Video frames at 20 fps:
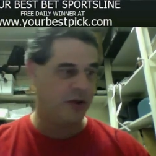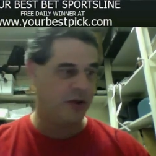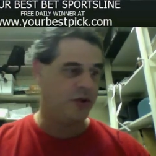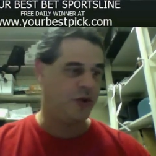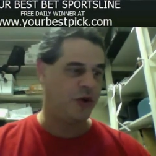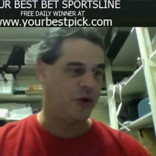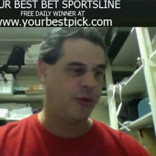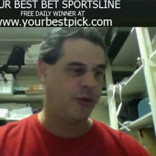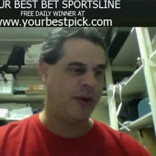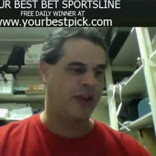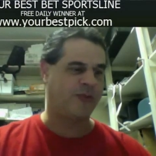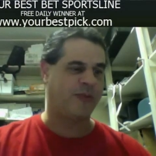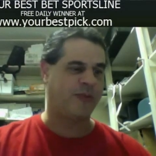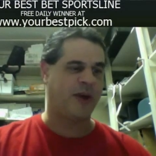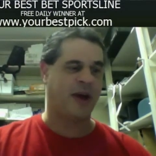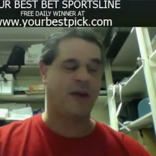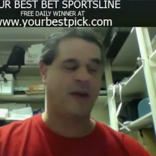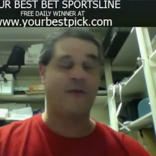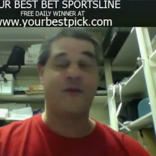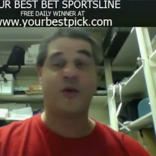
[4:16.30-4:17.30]
Your best
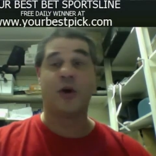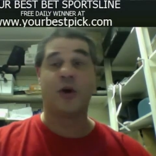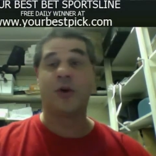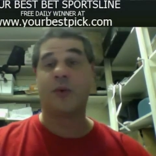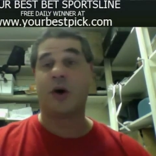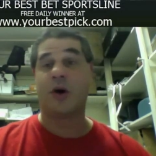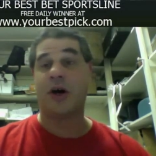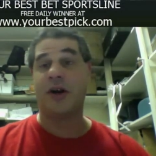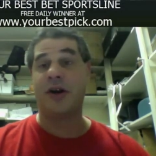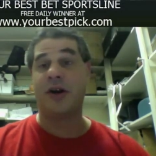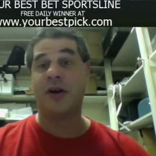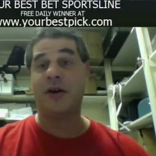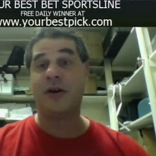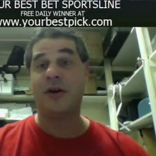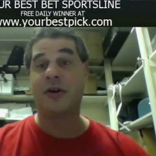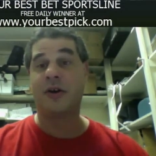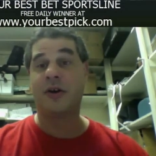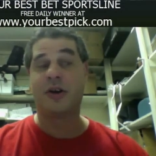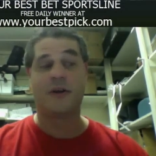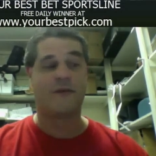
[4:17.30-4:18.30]
pick, 4 and 1,
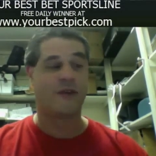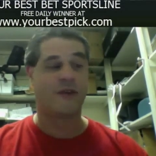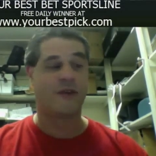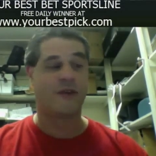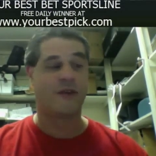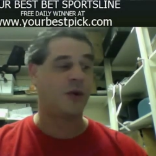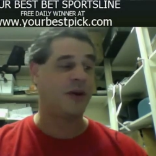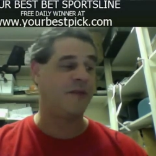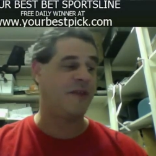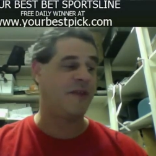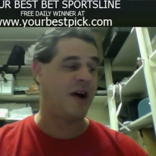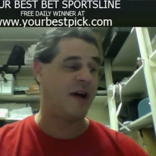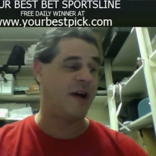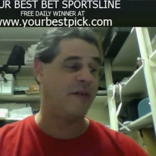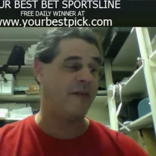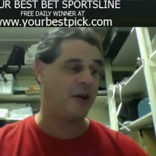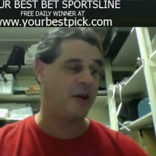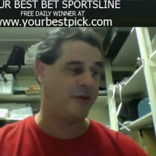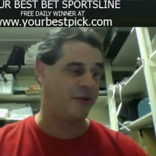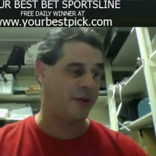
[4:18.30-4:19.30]
good for
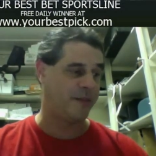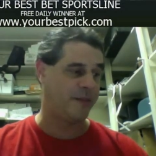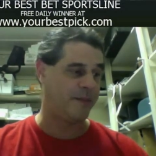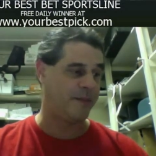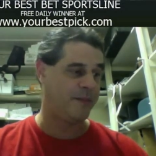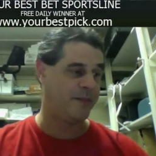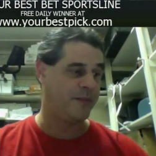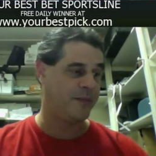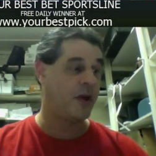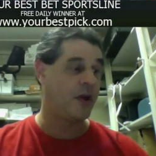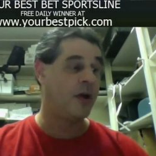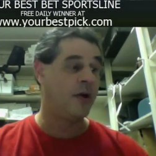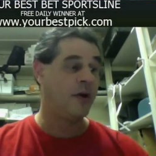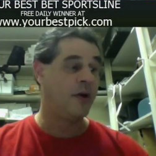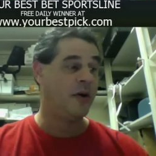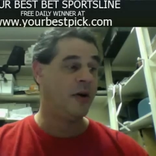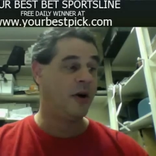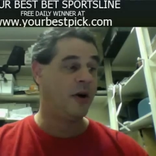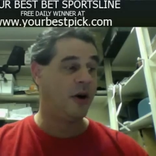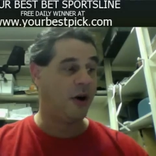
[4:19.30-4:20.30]
2,500.
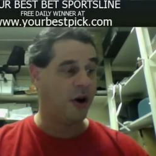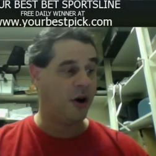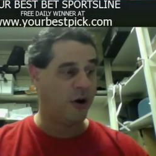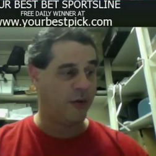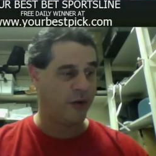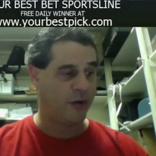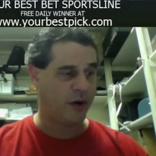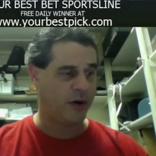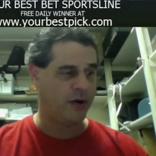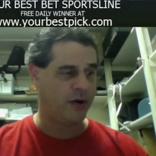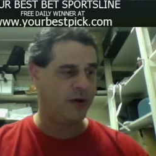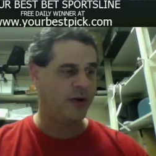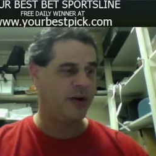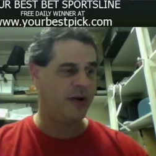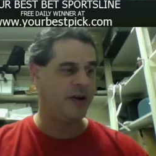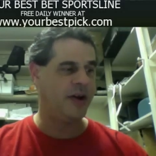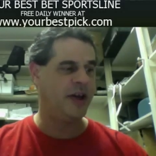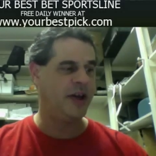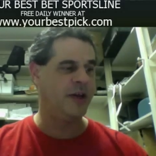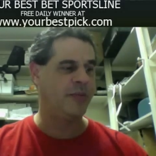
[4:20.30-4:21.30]
Over
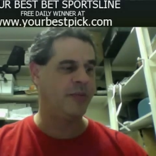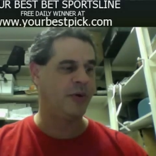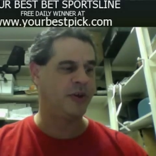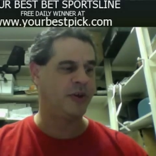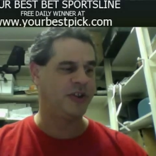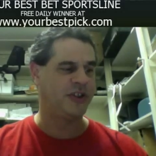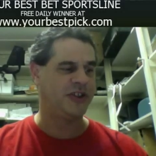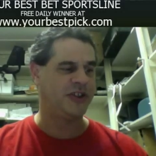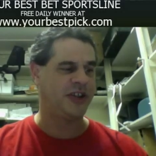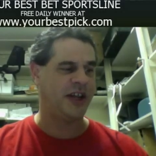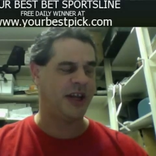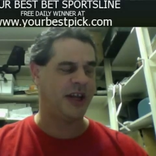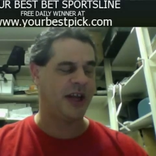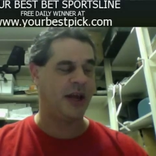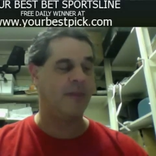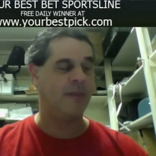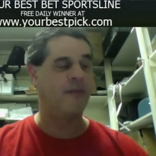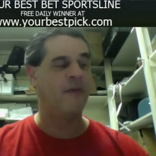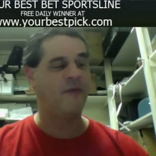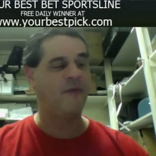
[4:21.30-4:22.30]
in the Boise State
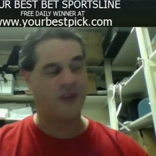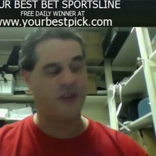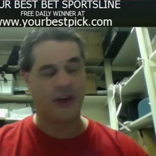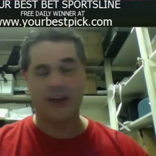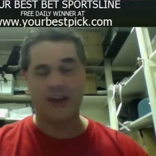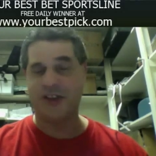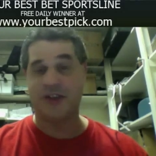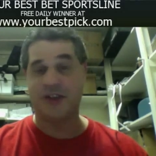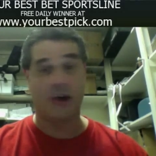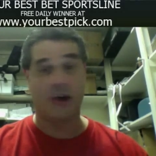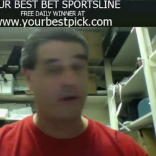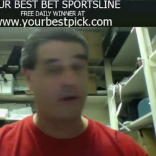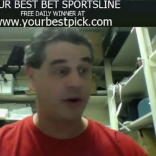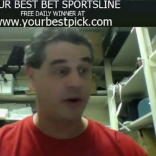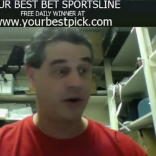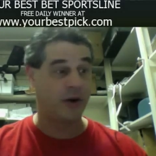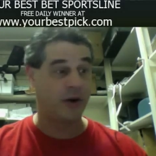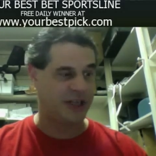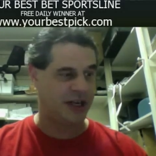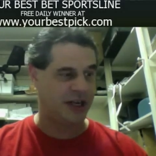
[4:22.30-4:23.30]
game. Phillies over,
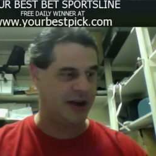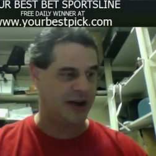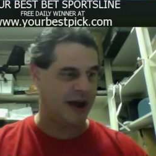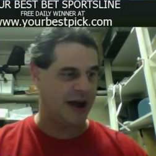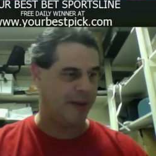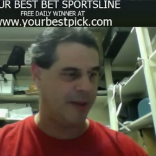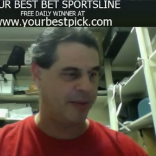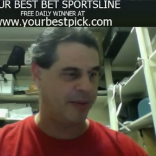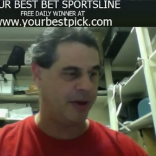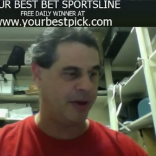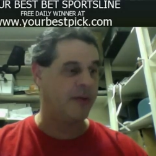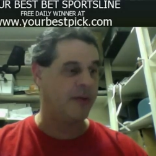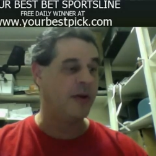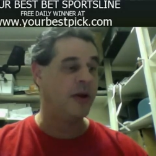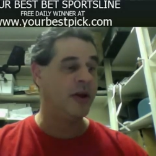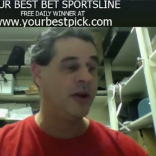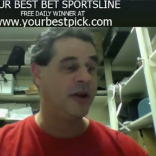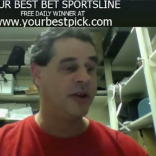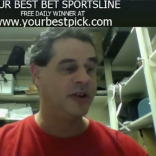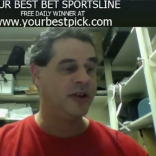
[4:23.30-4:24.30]
didn't happen.
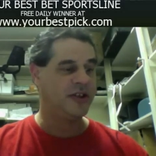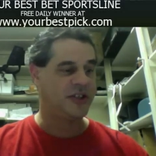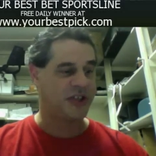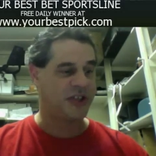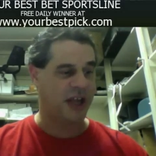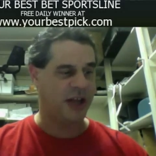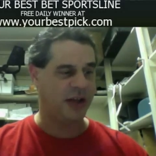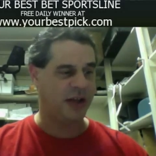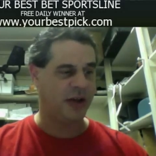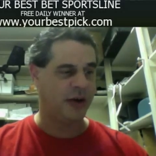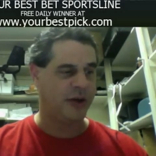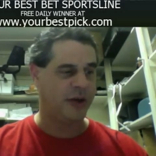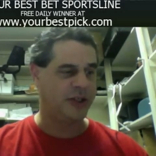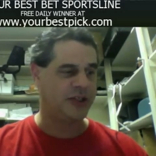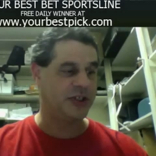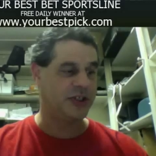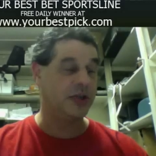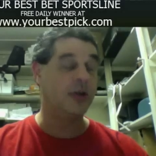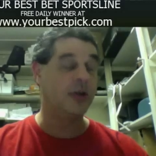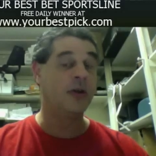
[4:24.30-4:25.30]
St.
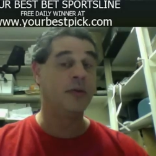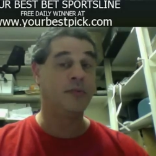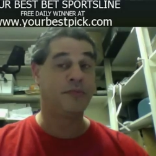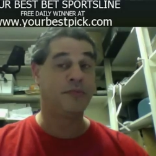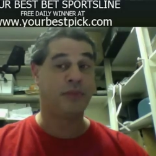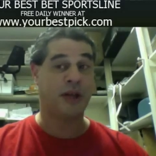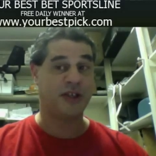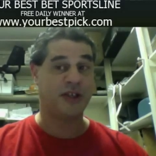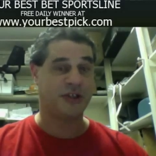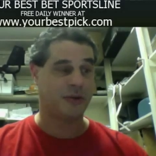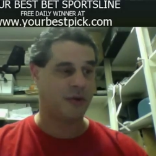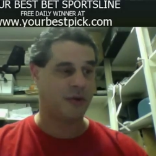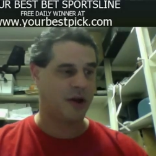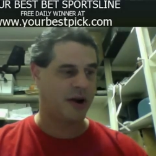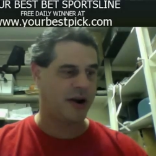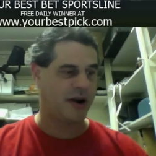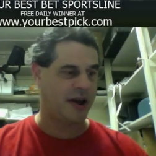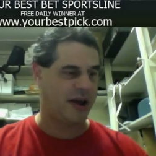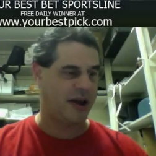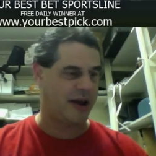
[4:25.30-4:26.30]
Louis, plus a run
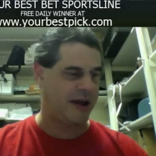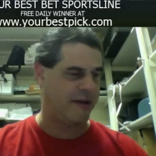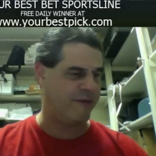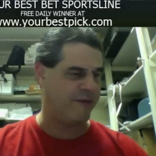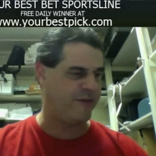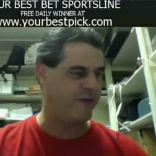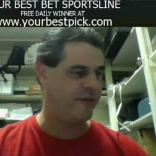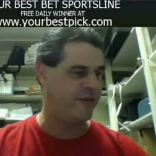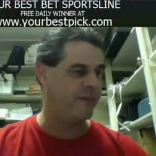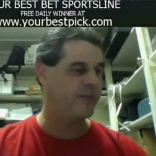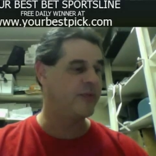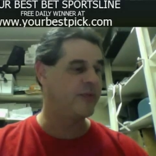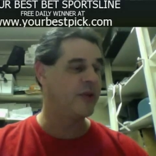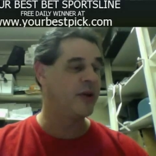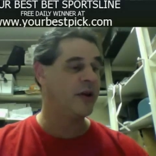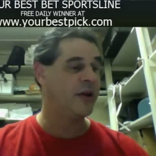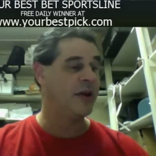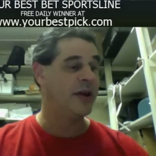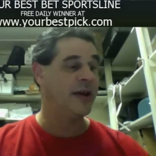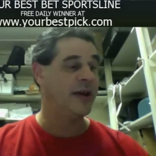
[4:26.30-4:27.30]
and a half.
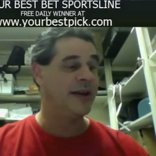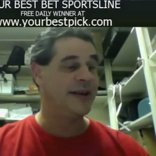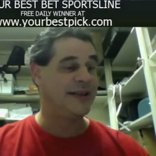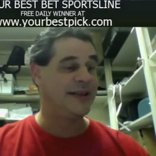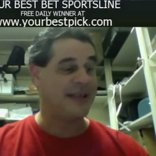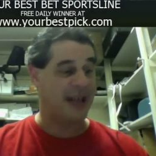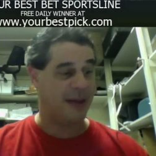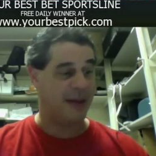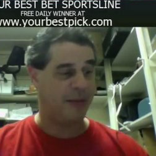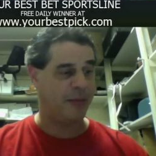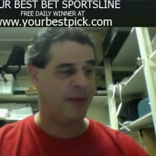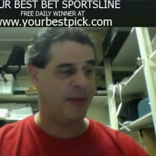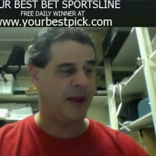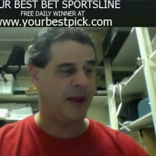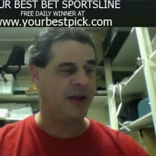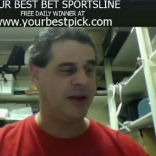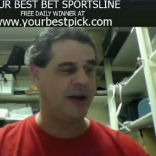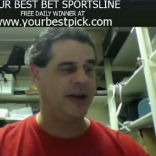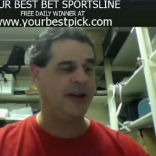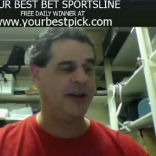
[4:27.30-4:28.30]
Tampa Bay
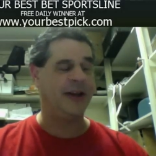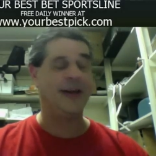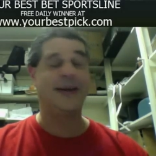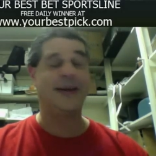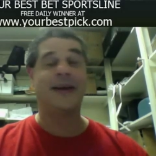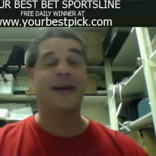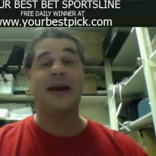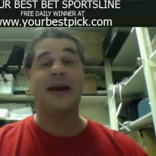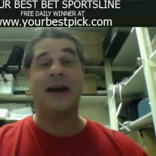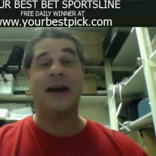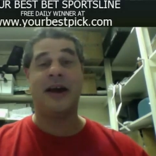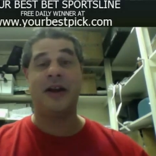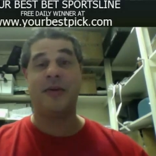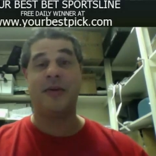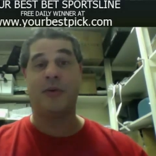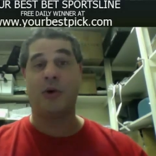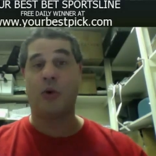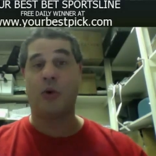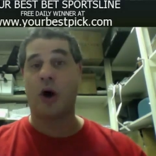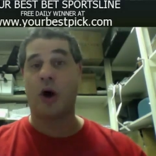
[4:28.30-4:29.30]
Lightning, and the
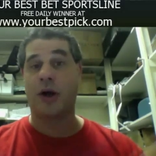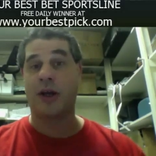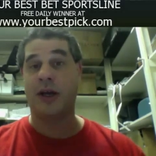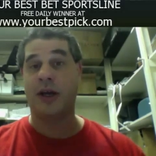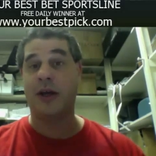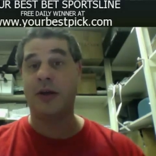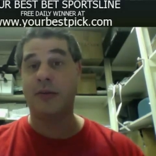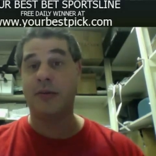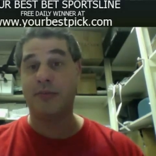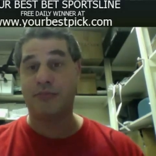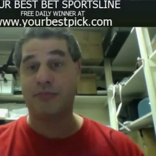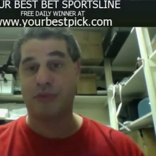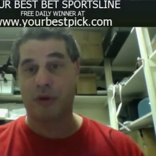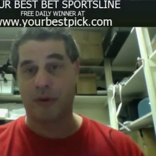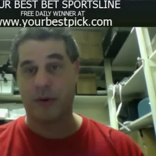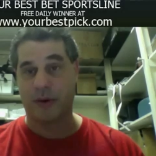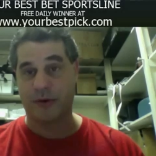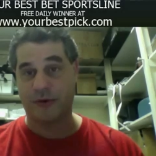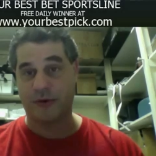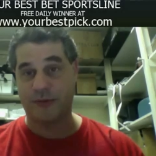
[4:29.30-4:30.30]
Milwaukee
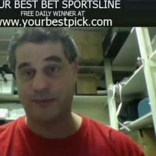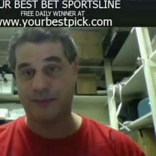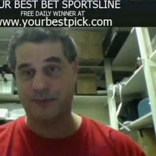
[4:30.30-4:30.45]
Brewers.